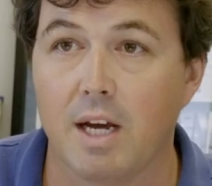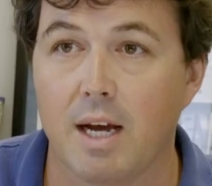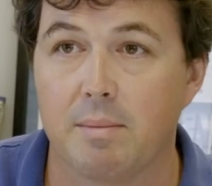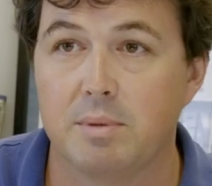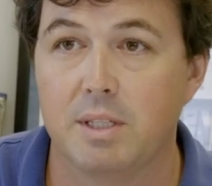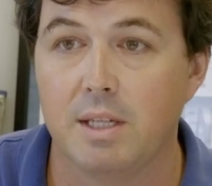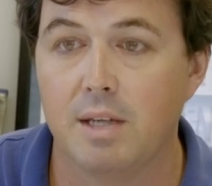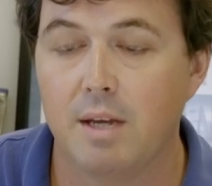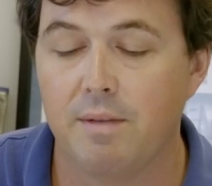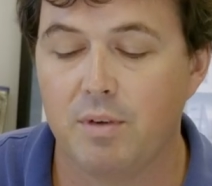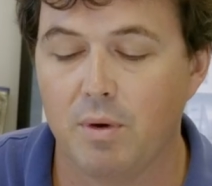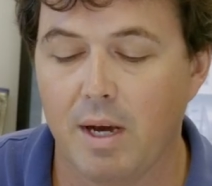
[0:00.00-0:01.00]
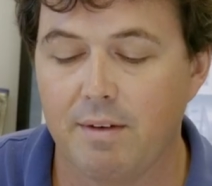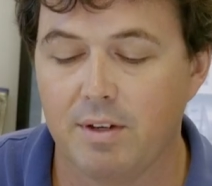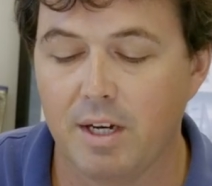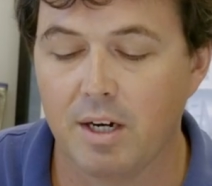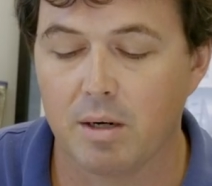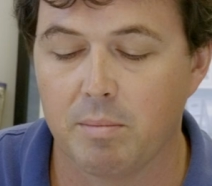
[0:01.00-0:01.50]
Opti, if you have
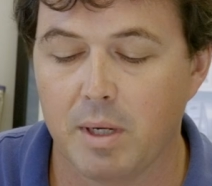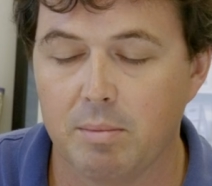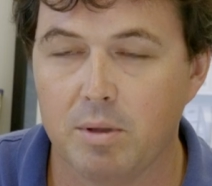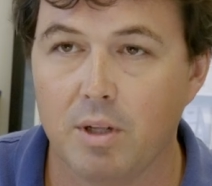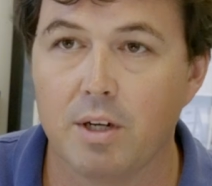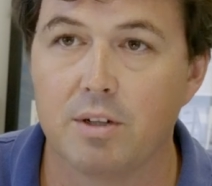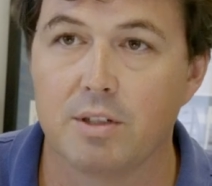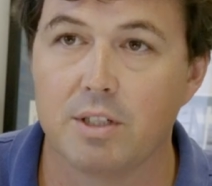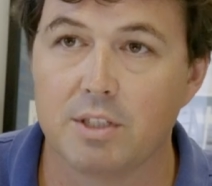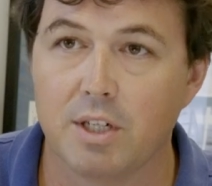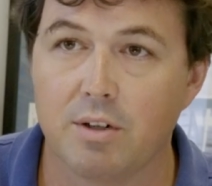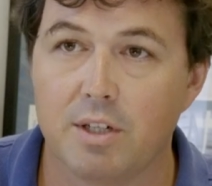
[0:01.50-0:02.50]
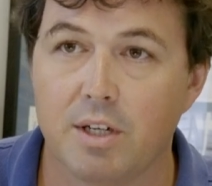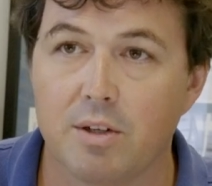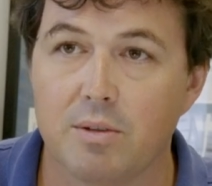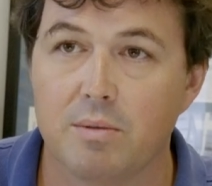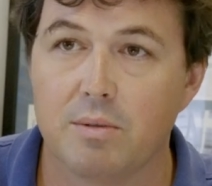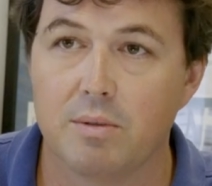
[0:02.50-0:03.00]
an air bubble under the gel
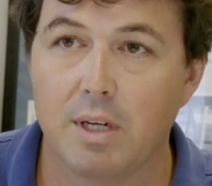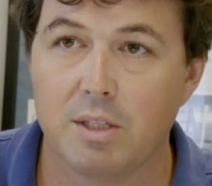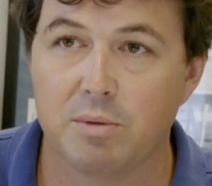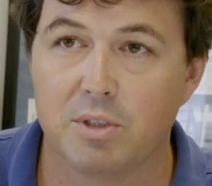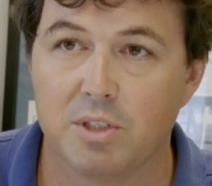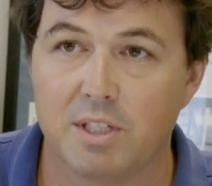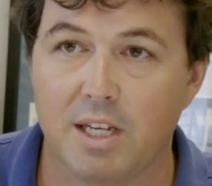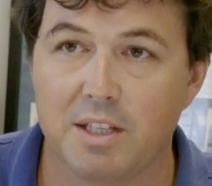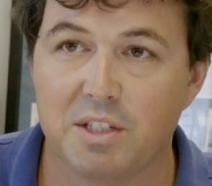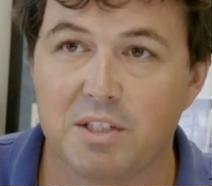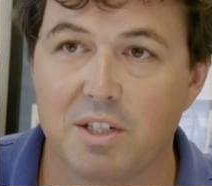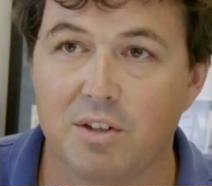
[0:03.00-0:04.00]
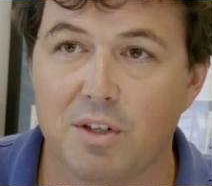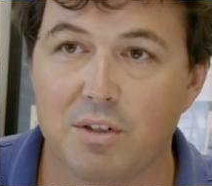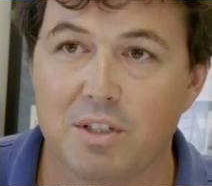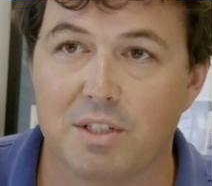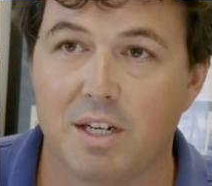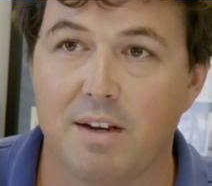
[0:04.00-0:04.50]
coat, as we just said, the gel coat
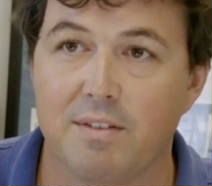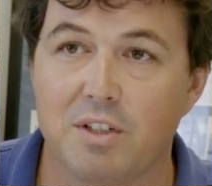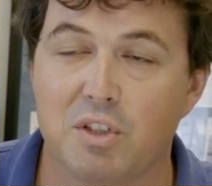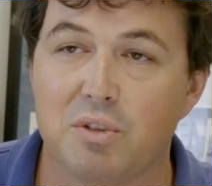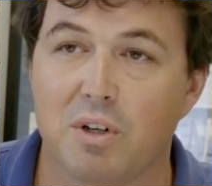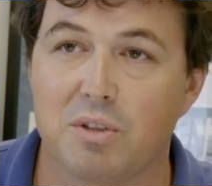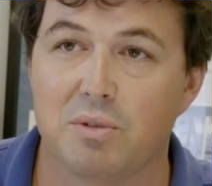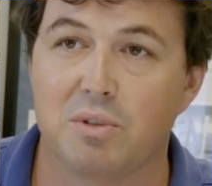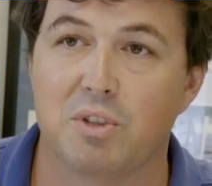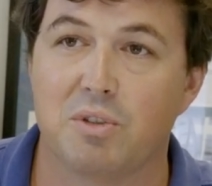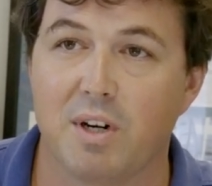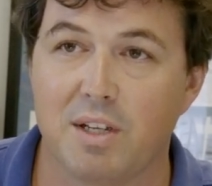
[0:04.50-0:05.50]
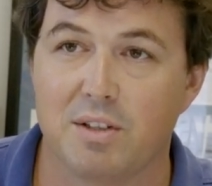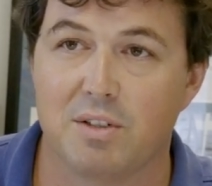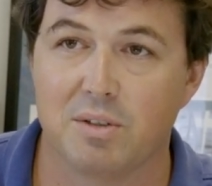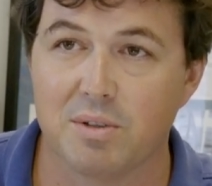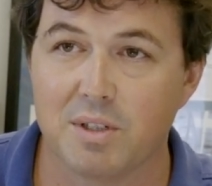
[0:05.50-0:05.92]
doesn't have any structural strength to